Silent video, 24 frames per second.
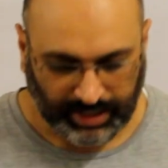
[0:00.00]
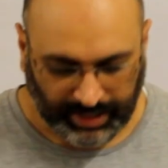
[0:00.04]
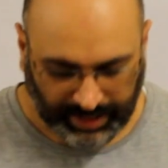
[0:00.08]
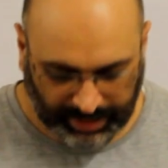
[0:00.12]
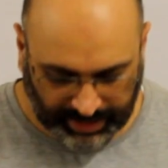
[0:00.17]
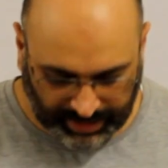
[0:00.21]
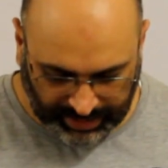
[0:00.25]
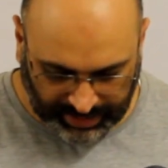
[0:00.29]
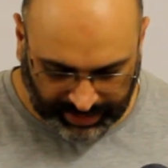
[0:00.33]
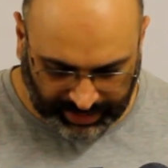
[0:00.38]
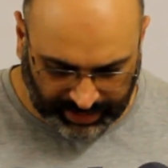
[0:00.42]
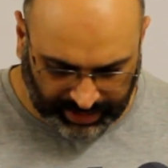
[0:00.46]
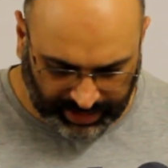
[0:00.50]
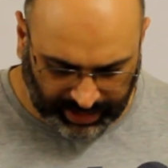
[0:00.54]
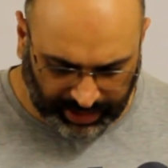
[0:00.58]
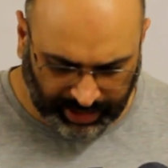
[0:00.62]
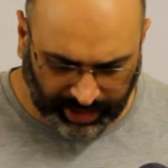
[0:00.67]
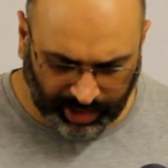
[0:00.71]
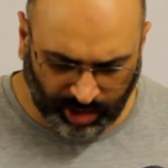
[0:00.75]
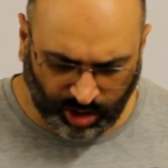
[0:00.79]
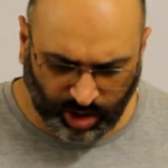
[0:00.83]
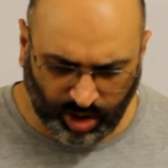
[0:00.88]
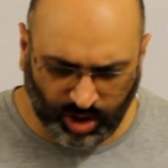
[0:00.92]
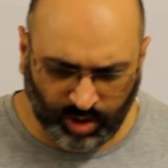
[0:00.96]

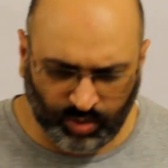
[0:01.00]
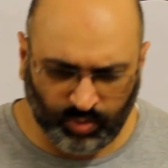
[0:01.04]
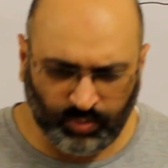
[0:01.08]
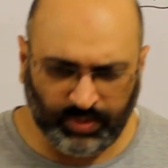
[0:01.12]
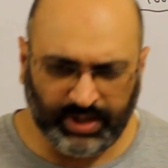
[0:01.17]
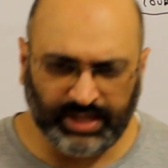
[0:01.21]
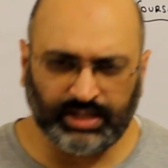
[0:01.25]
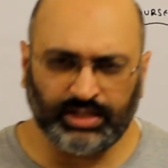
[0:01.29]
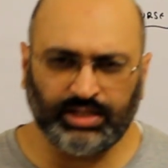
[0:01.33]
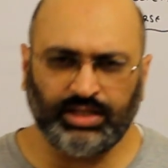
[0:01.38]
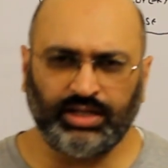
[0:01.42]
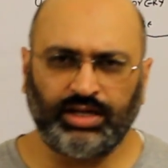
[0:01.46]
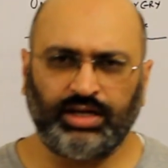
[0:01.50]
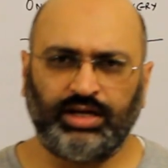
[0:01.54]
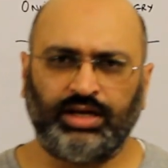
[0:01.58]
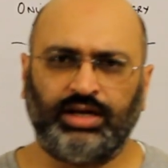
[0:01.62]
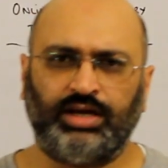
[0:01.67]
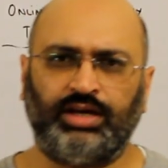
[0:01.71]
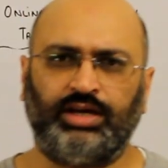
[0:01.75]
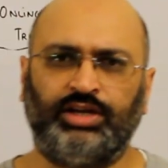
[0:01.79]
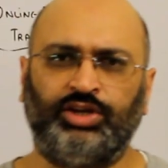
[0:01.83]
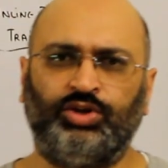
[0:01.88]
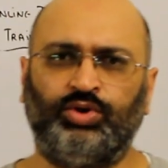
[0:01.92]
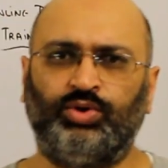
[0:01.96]
Along
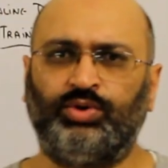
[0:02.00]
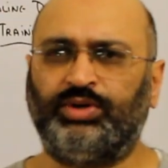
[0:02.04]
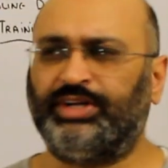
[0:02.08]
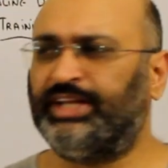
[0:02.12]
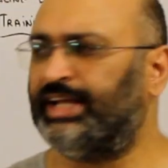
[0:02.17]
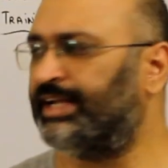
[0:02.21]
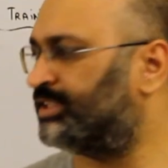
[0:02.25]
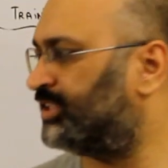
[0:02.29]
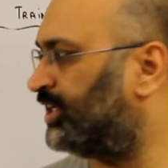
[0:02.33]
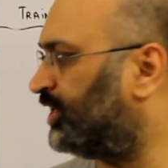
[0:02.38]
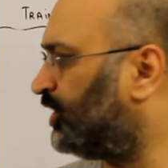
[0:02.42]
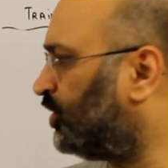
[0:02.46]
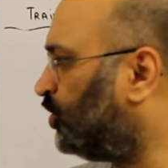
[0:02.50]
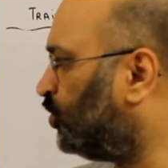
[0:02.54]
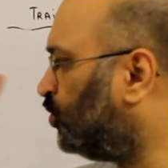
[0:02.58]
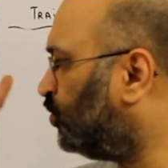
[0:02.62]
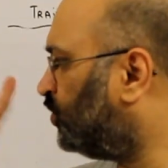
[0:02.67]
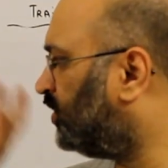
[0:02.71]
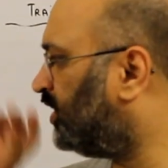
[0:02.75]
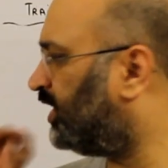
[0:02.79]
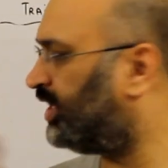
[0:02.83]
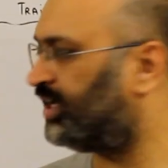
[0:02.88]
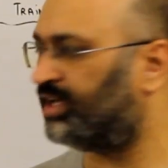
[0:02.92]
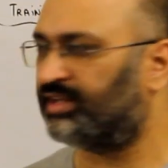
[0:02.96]
with teaching
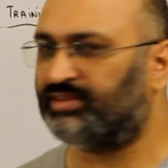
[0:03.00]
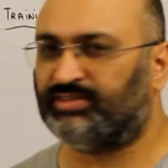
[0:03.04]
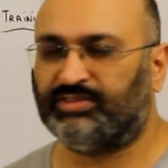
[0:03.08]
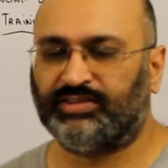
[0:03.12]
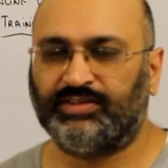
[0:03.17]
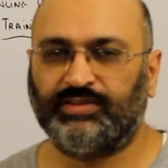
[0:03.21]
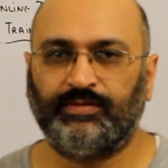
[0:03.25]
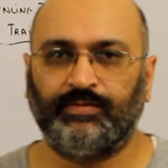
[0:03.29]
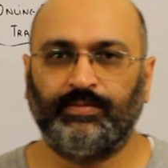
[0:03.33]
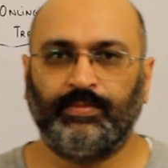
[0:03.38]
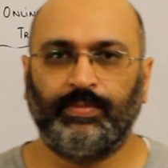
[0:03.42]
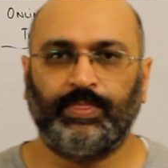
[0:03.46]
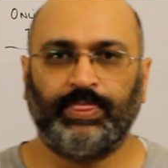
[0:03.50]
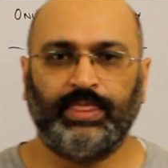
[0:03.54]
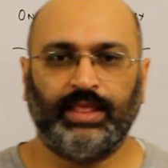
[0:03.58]
you this,